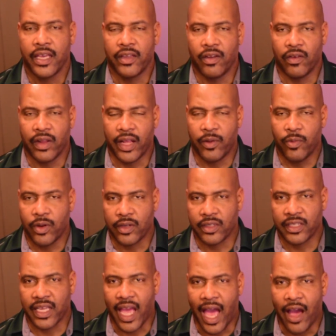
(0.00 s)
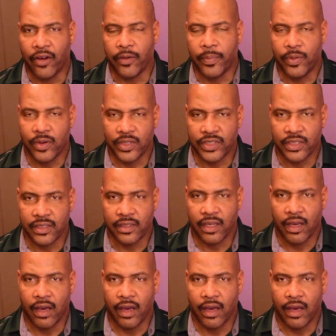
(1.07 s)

You know, that'll work the outer portion